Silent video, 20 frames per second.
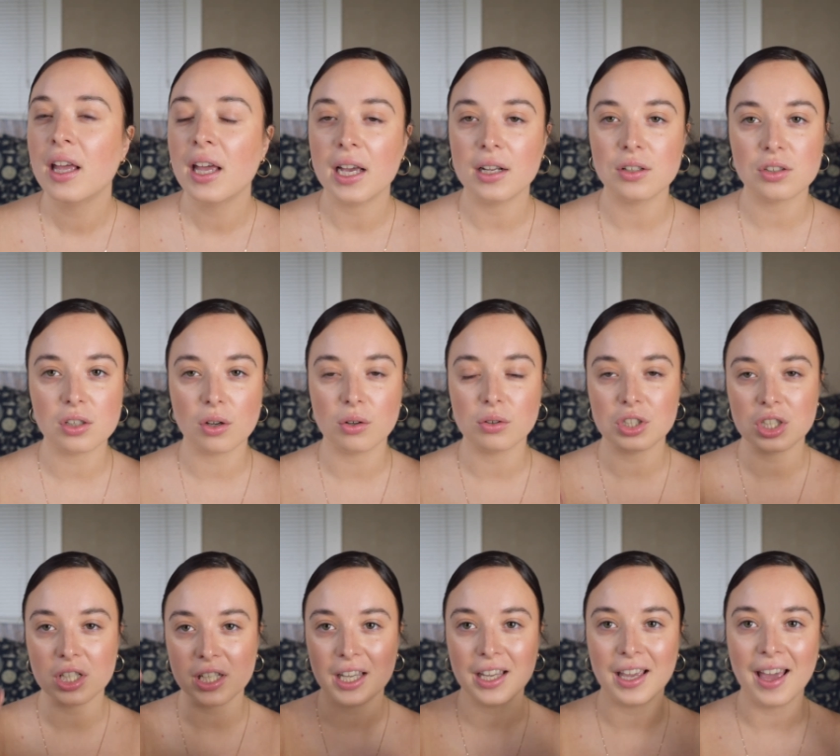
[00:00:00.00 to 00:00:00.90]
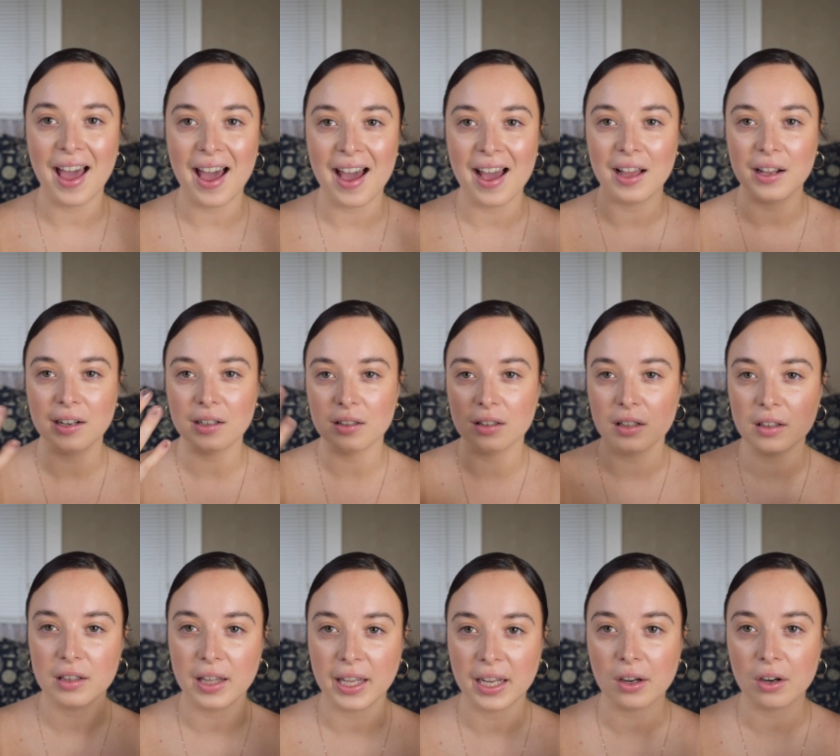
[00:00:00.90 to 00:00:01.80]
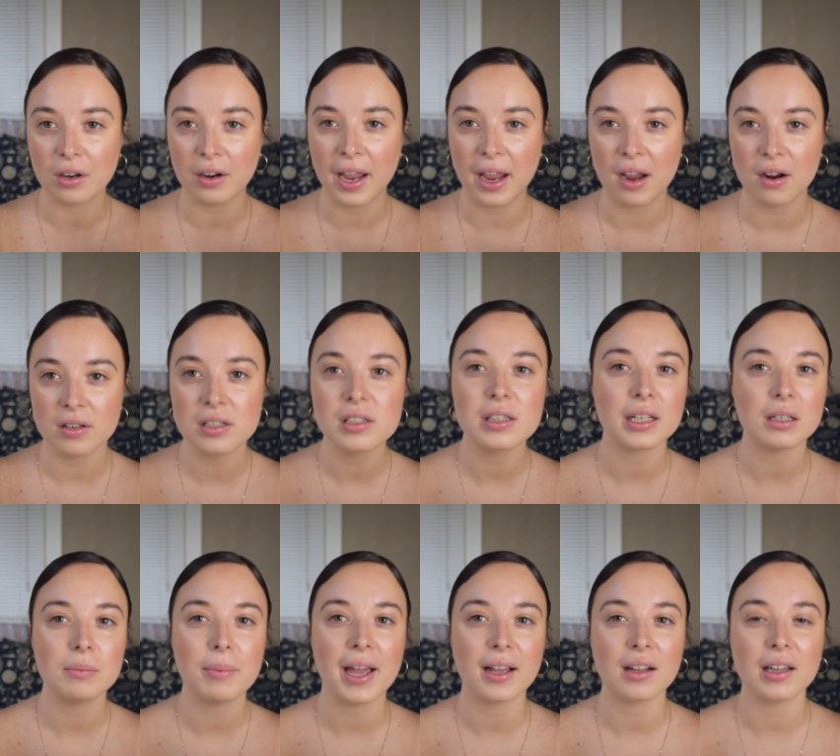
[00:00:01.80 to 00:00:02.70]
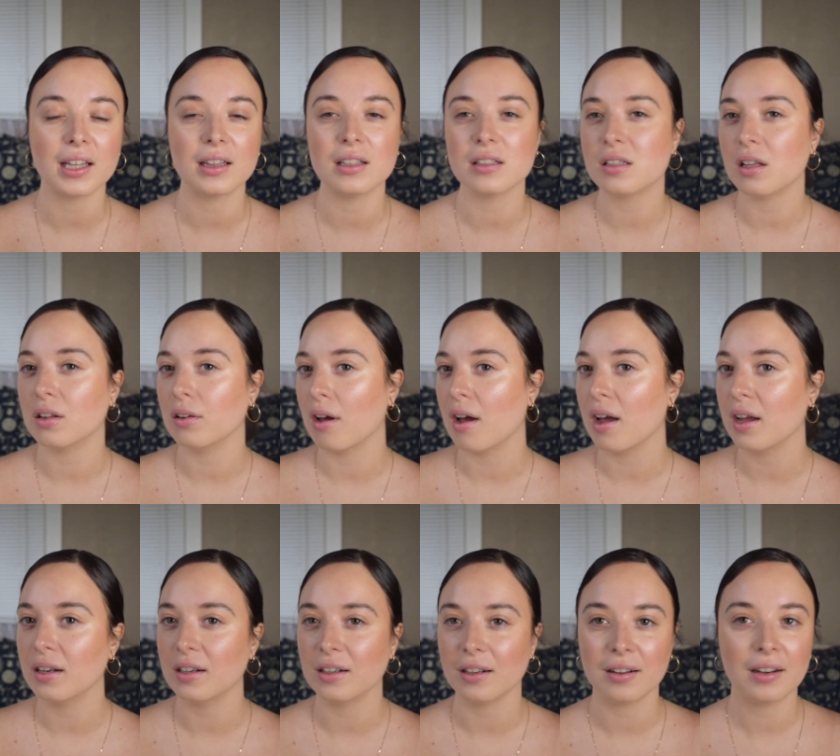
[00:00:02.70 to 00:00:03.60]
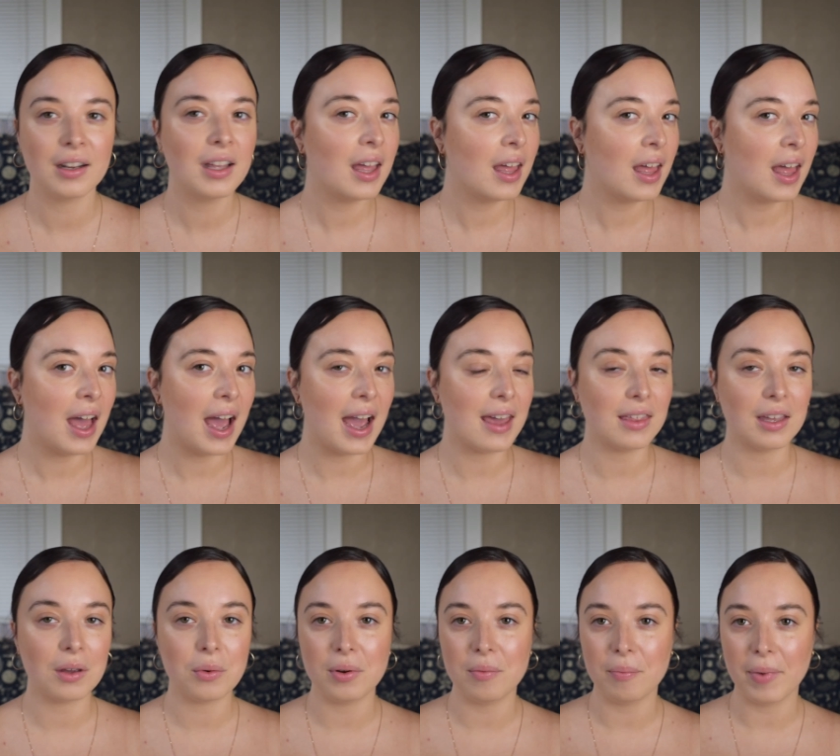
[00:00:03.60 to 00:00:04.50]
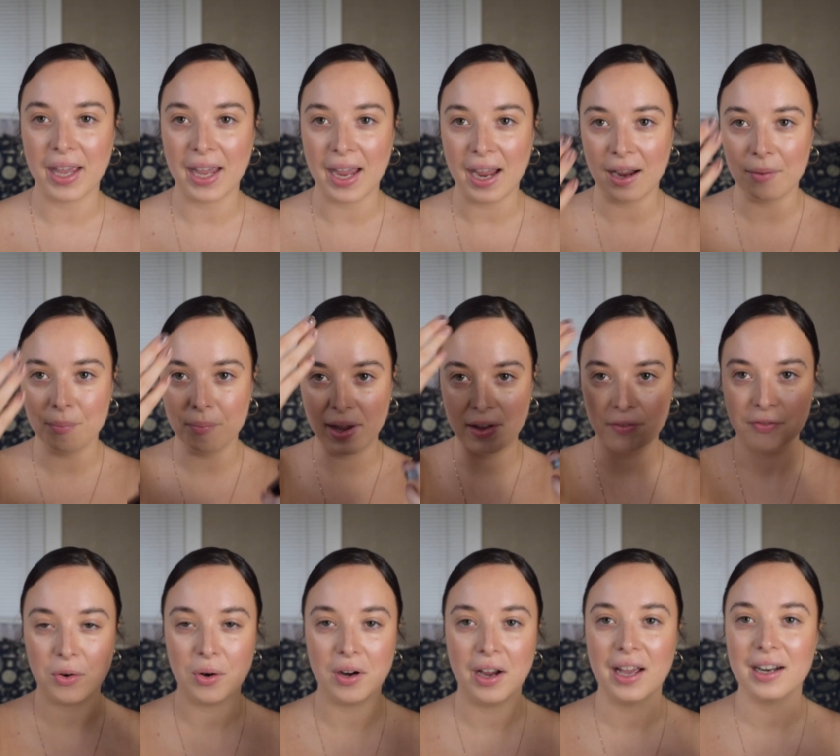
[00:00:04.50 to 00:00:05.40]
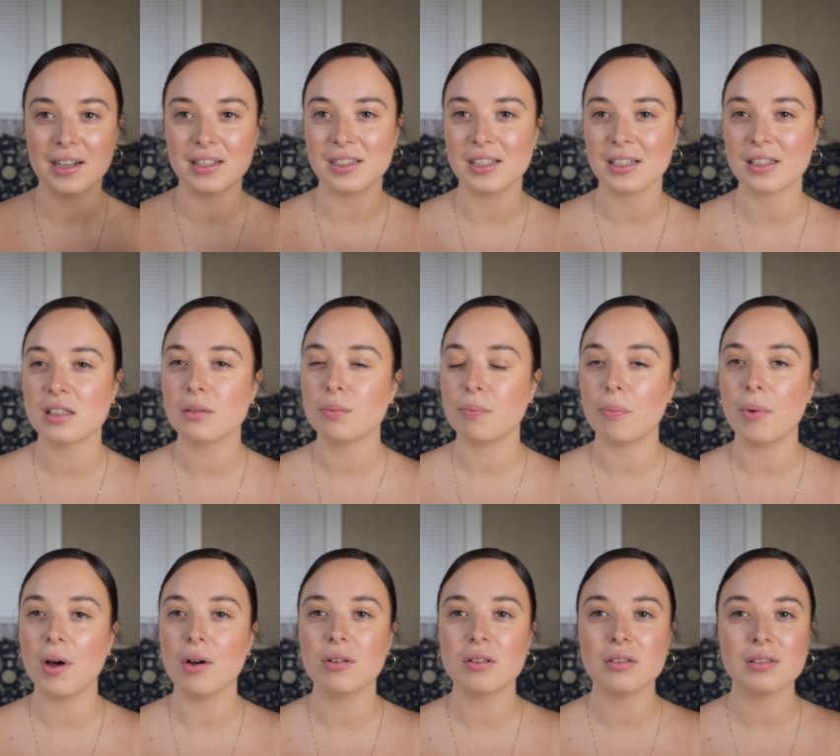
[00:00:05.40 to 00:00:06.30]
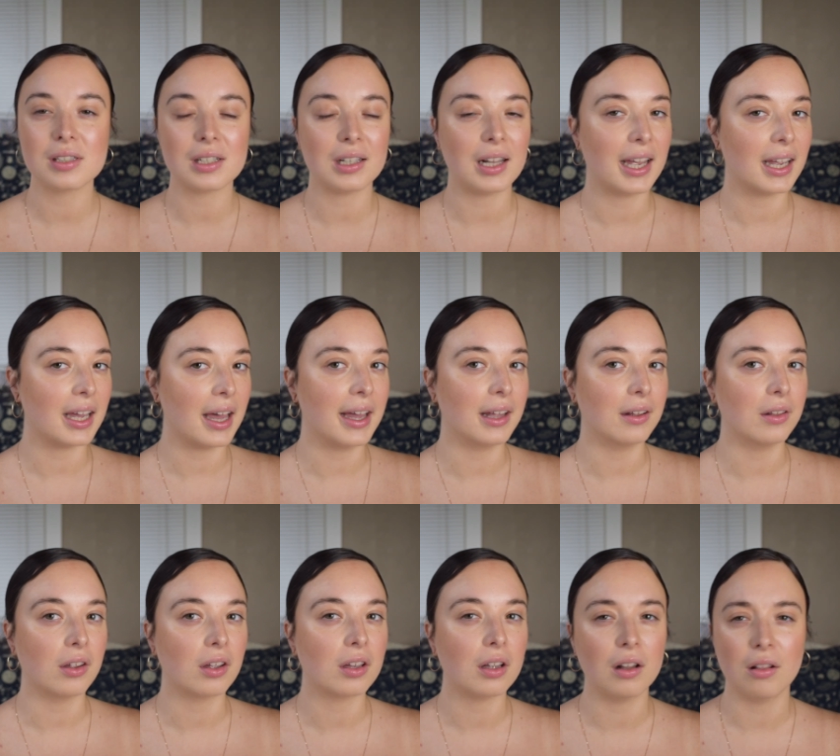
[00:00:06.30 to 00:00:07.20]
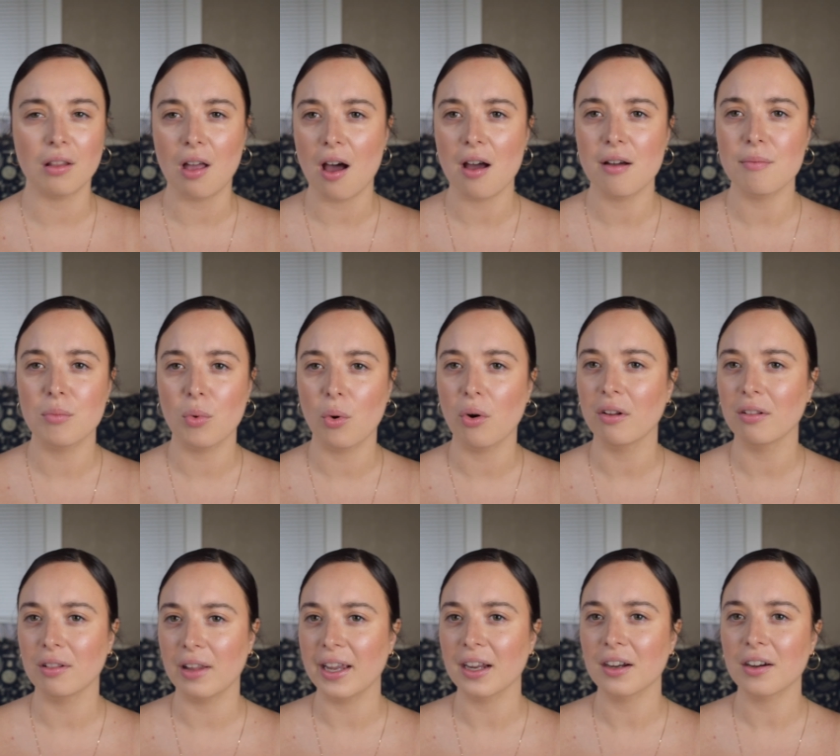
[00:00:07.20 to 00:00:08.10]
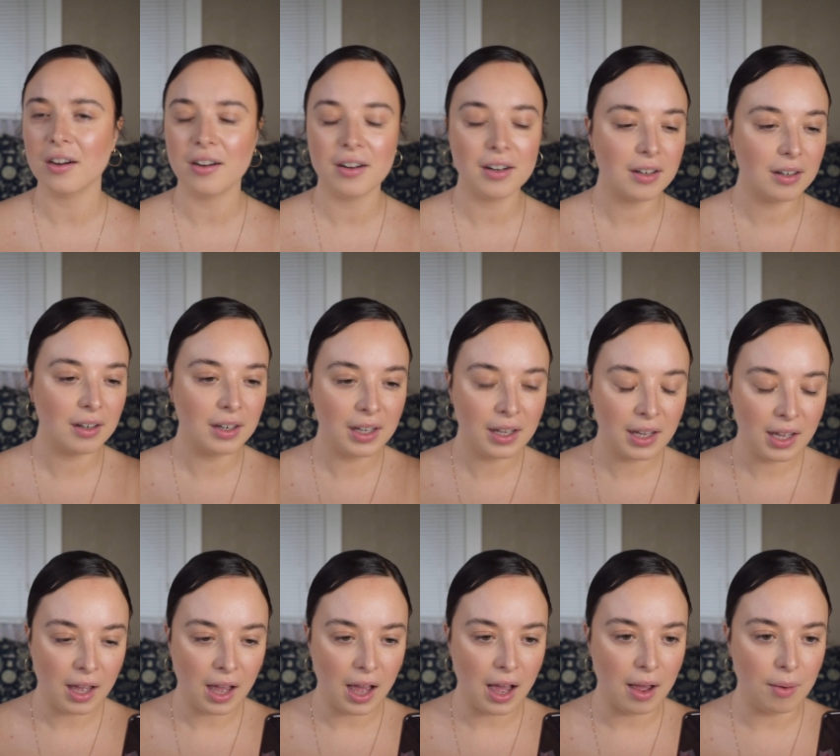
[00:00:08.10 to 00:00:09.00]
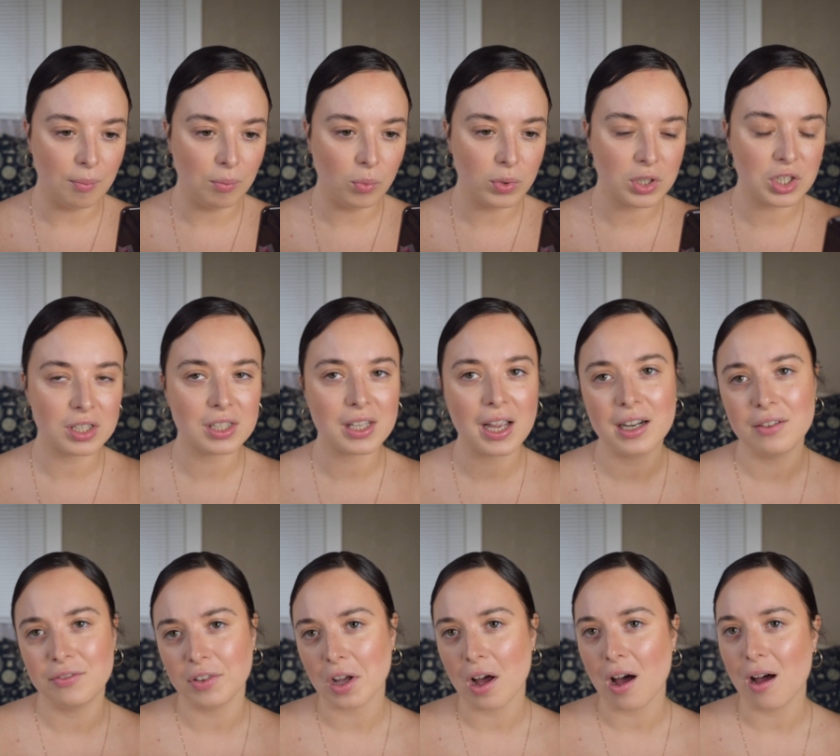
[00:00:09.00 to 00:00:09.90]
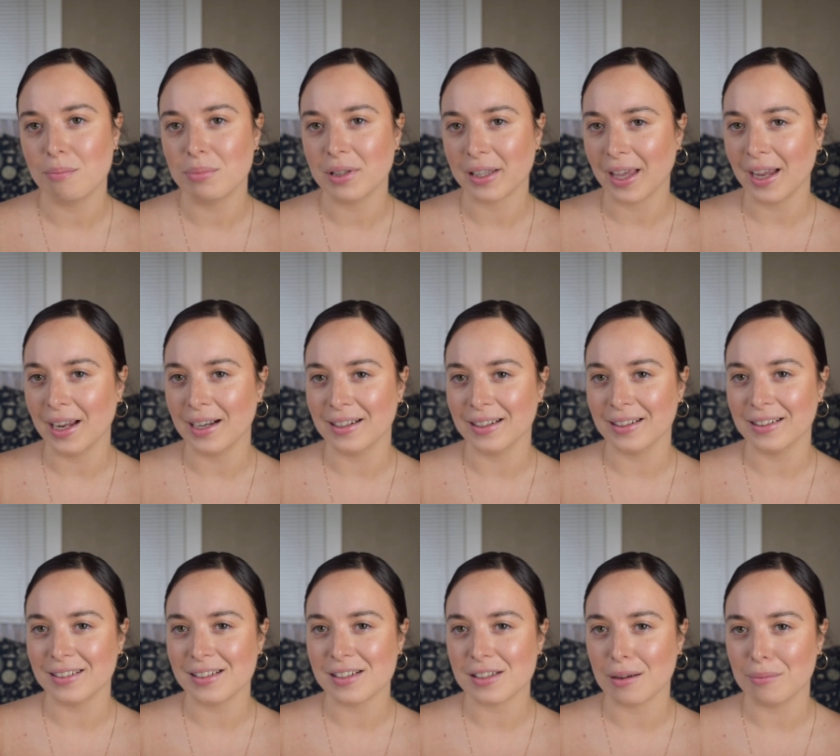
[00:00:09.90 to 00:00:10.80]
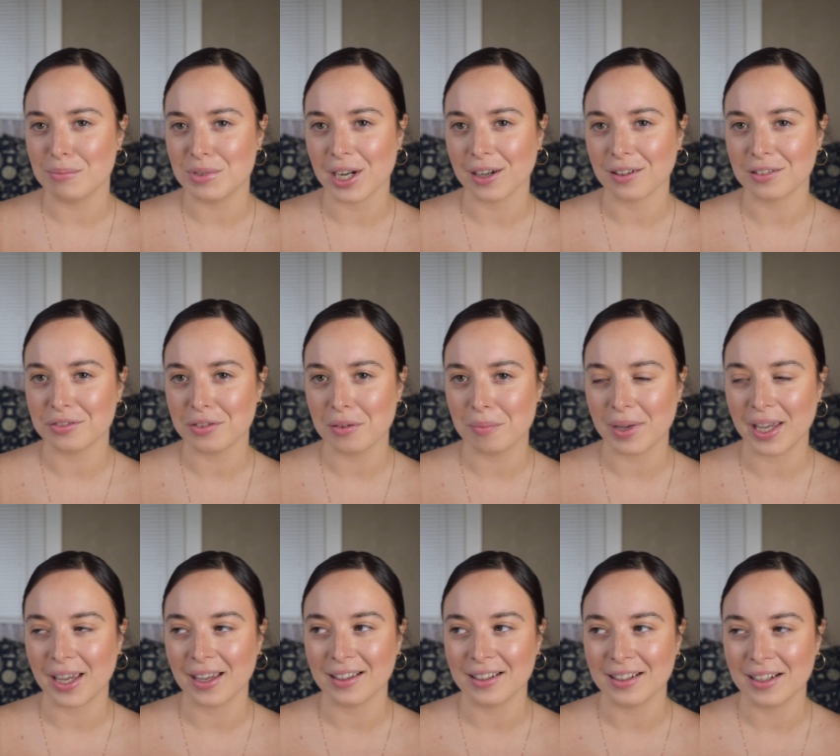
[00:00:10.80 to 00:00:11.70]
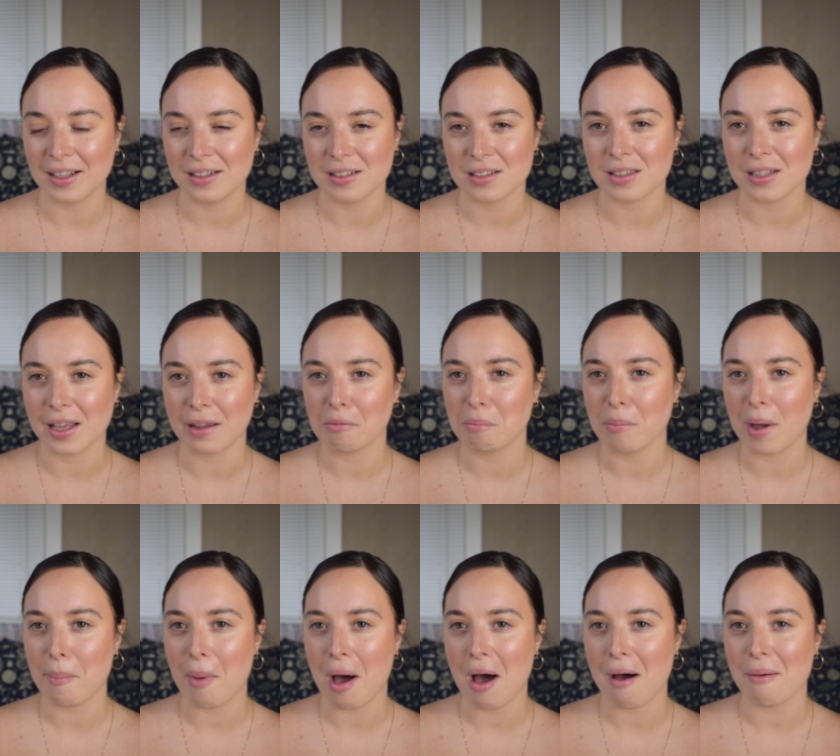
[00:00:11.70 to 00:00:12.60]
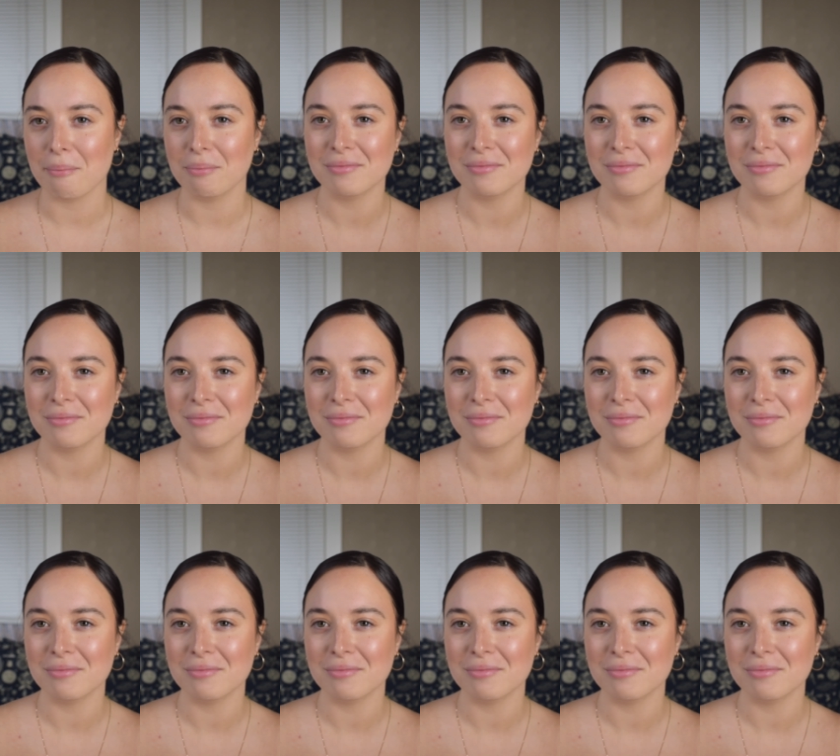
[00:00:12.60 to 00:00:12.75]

and so she had like her hair slicked back like this a lot and i think when my my forehead is exposed like i look a lot more like her um, which is kind of a complicated subject for me as like my mom